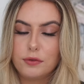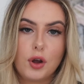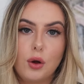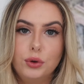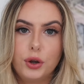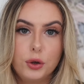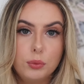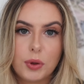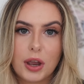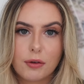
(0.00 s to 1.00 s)
of gold
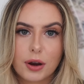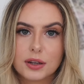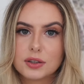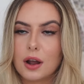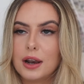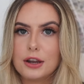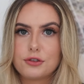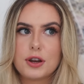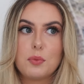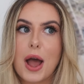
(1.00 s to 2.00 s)
hoop earrings. I
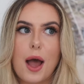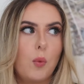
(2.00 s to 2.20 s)
literally wear